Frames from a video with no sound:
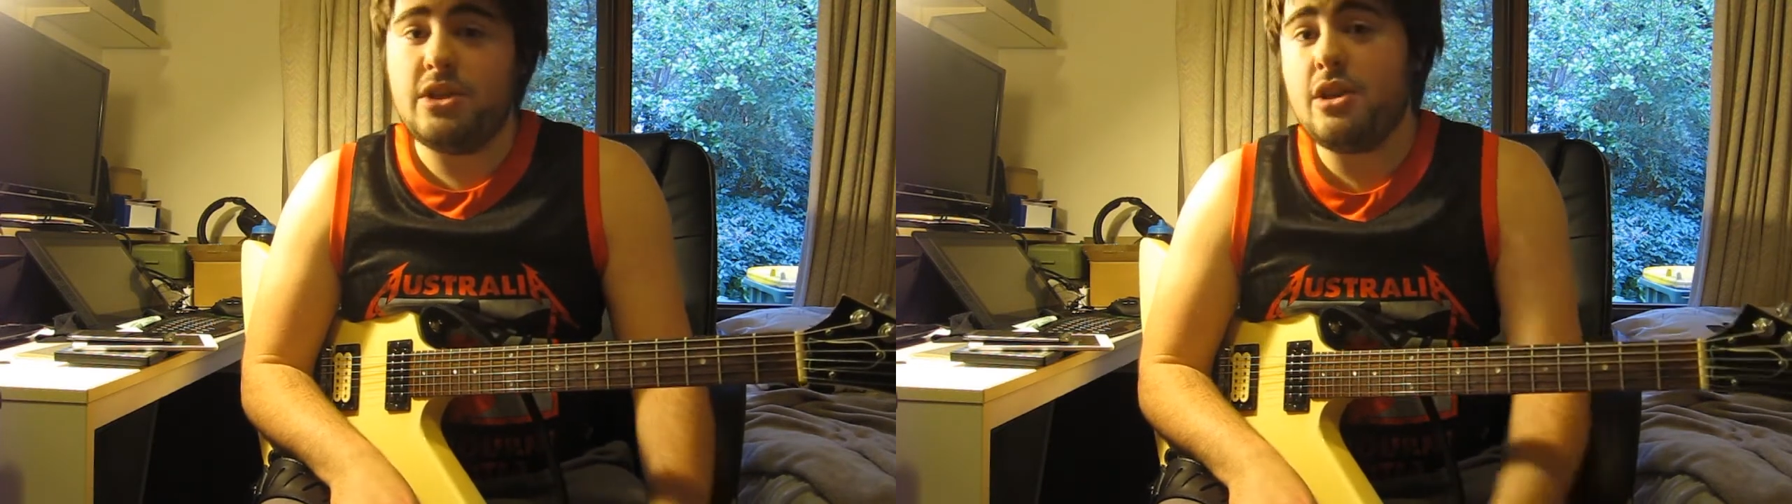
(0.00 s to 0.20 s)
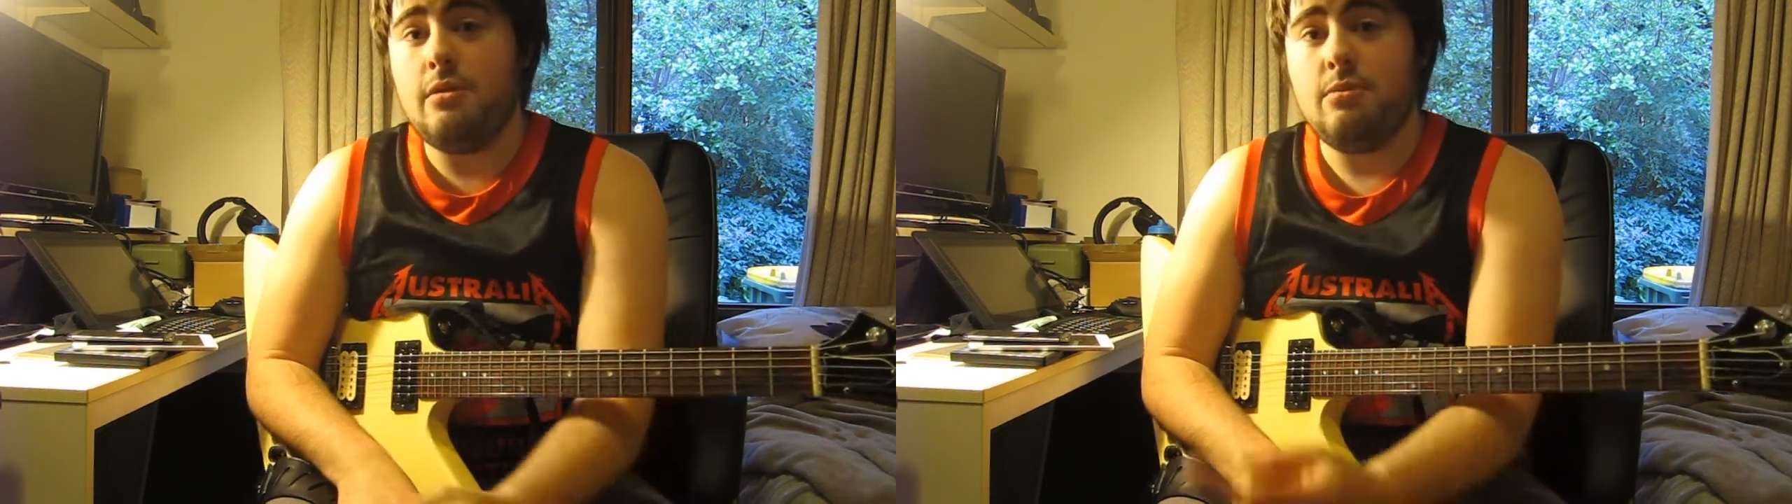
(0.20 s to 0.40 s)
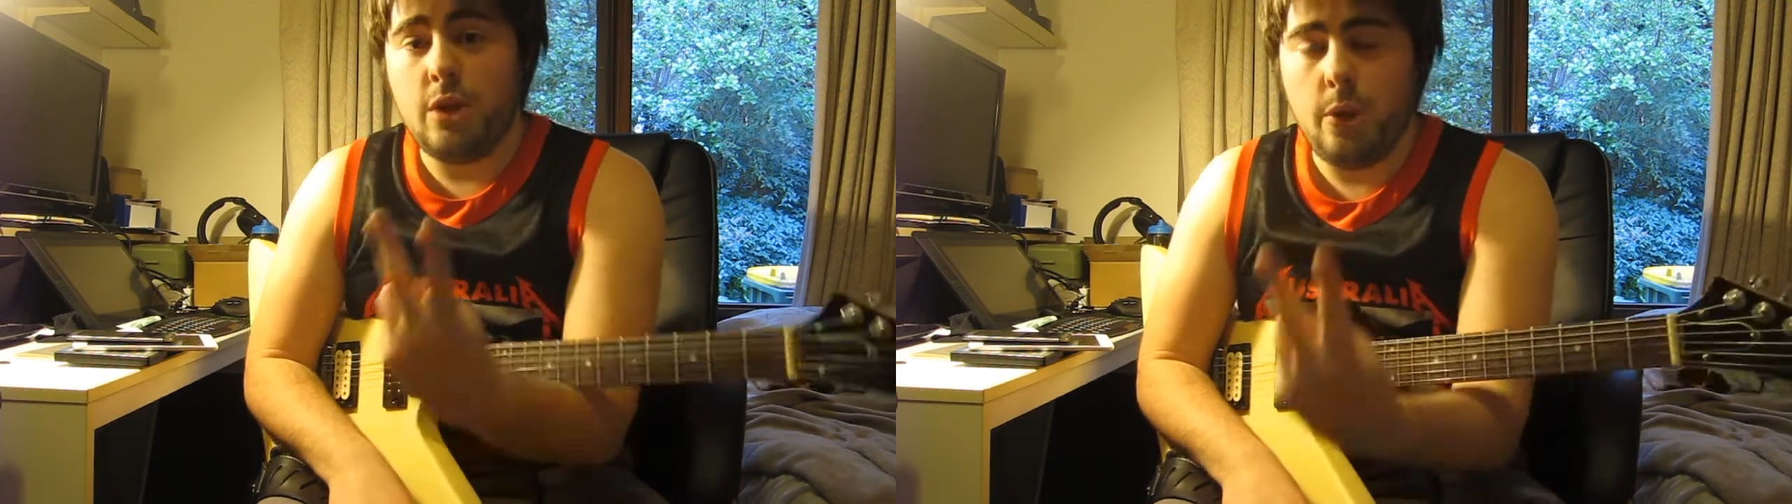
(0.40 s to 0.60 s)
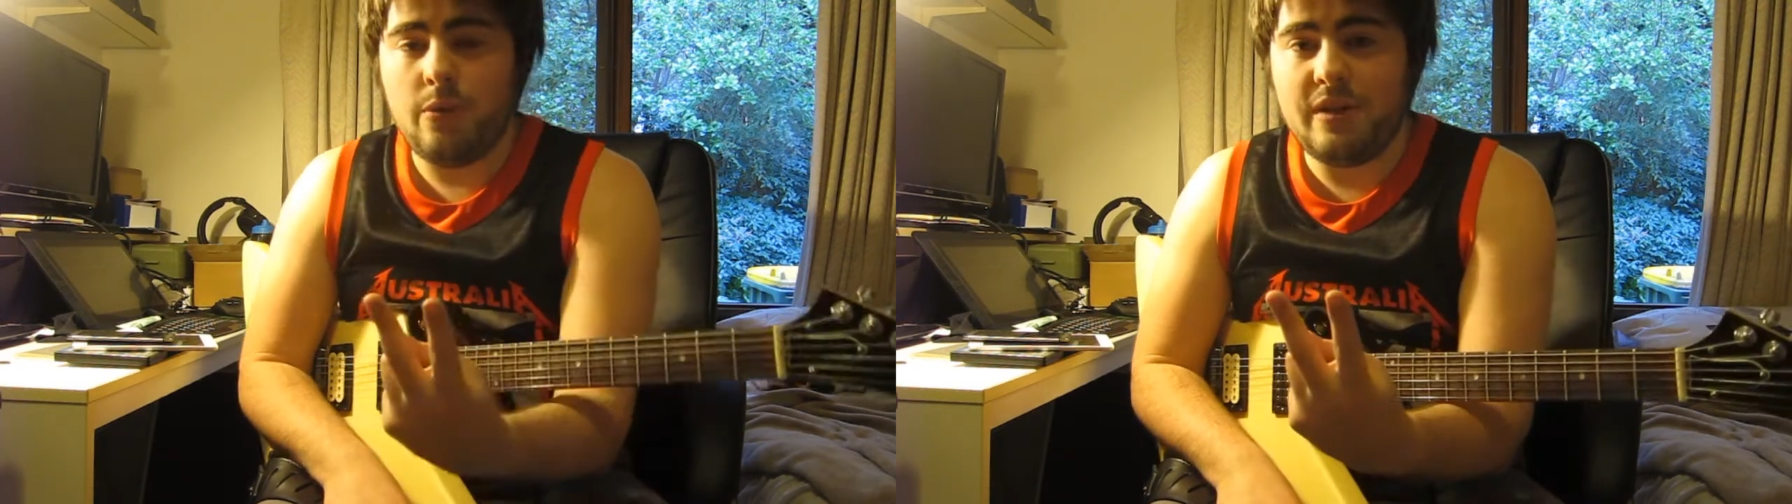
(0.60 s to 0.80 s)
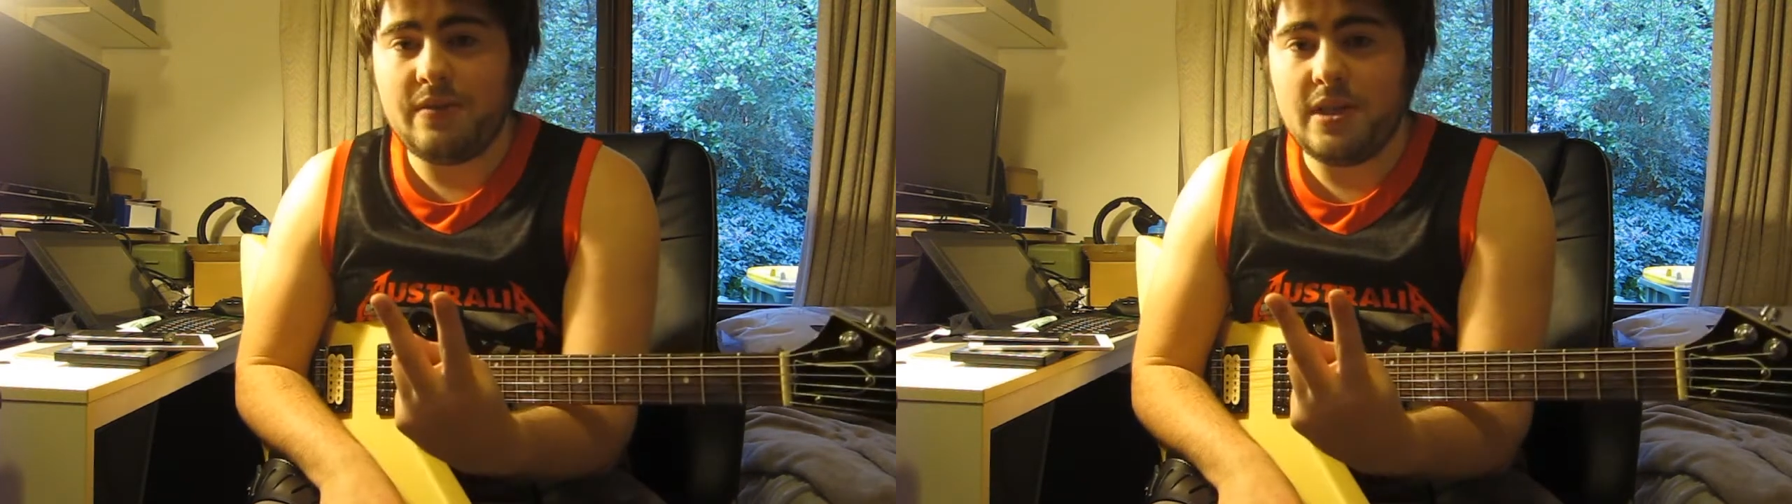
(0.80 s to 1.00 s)
So two
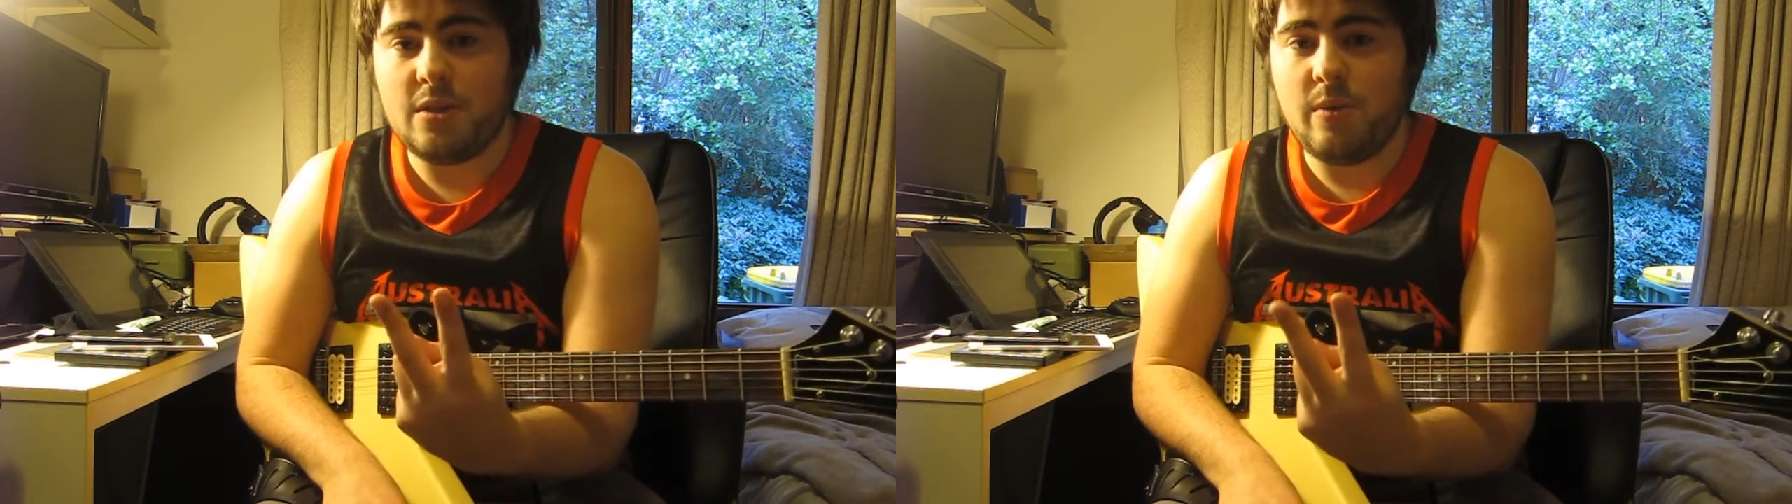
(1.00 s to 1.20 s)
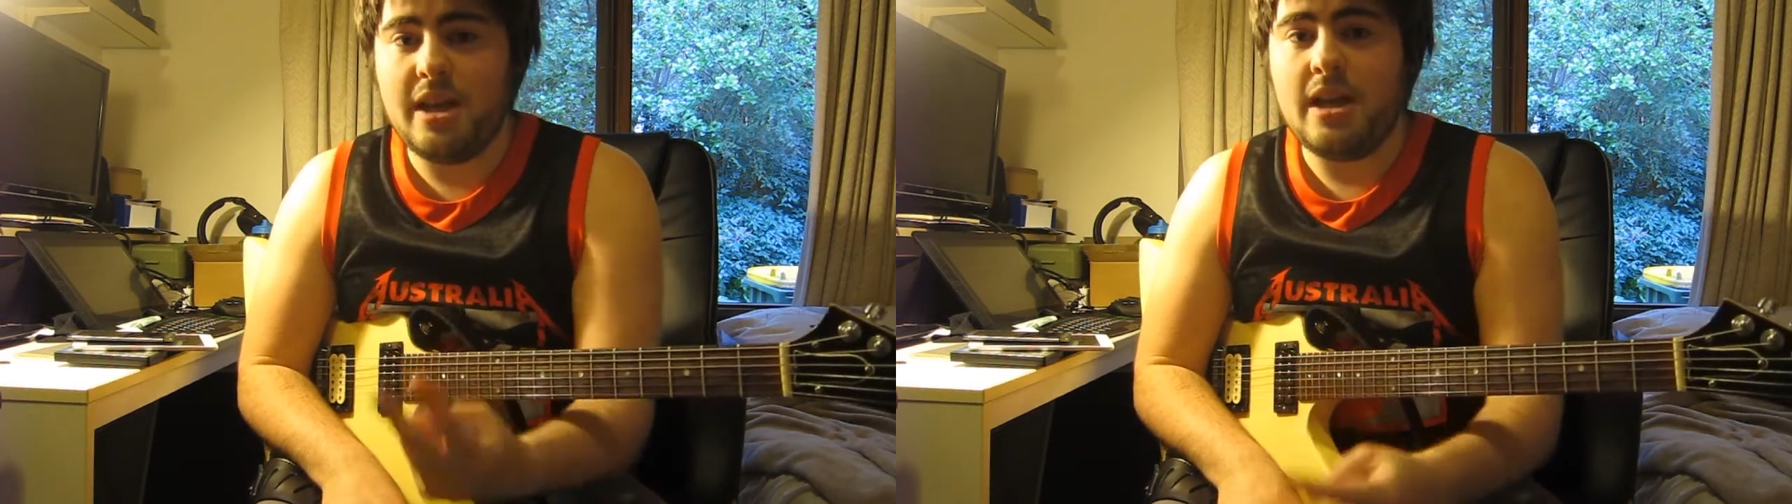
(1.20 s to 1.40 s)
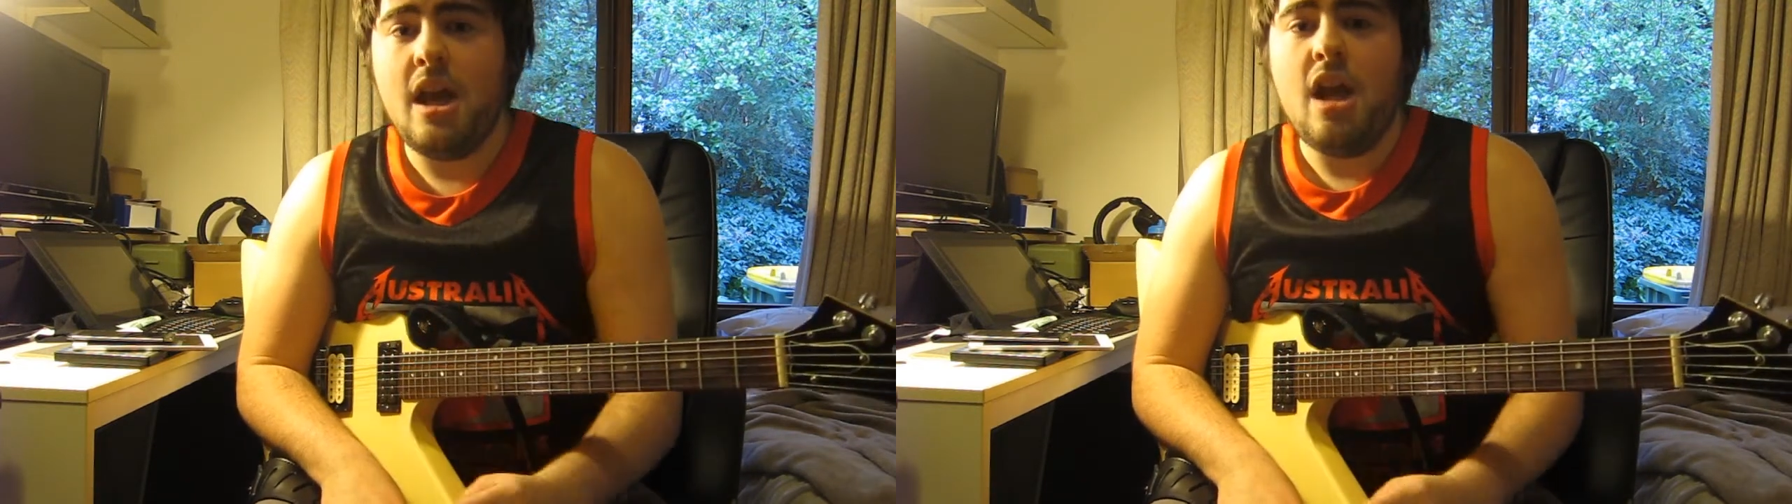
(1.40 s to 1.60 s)
riffs this week.